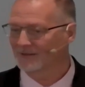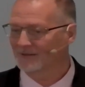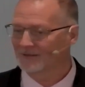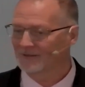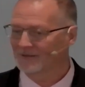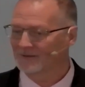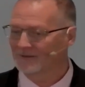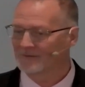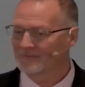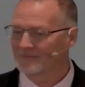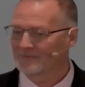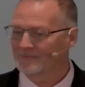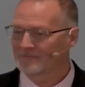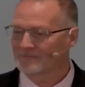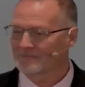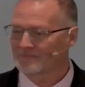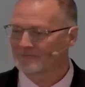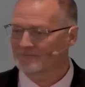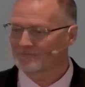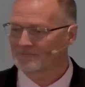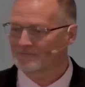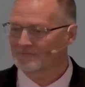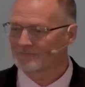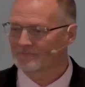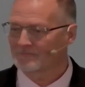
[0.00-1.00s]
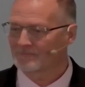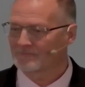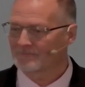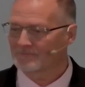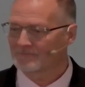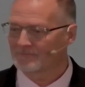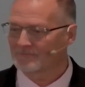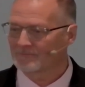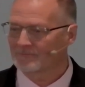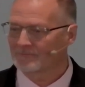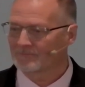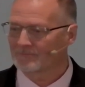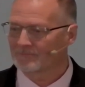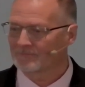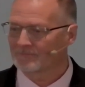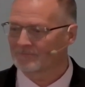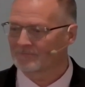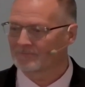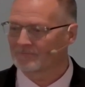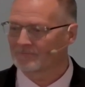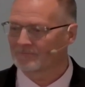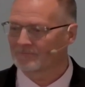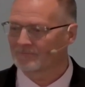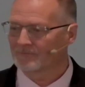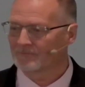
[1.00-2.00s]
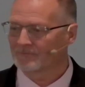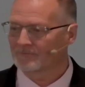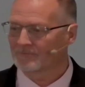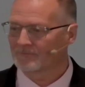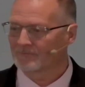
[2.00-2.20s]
(no one is talking)